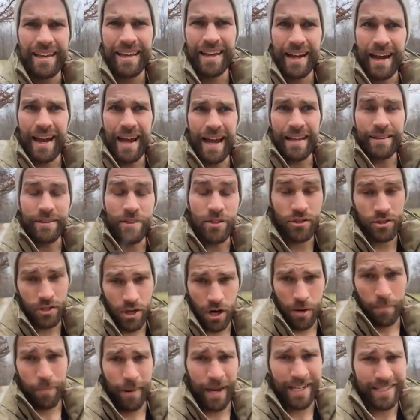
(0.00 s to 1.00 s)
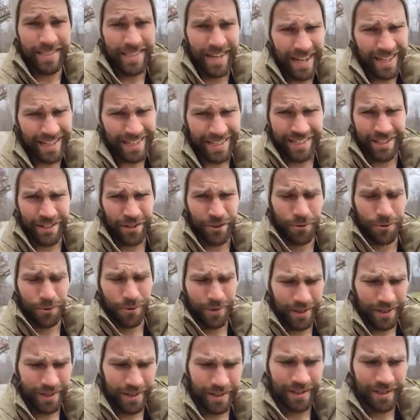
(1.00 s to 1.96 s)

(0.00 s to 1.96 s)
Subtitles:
I have to start by telling you,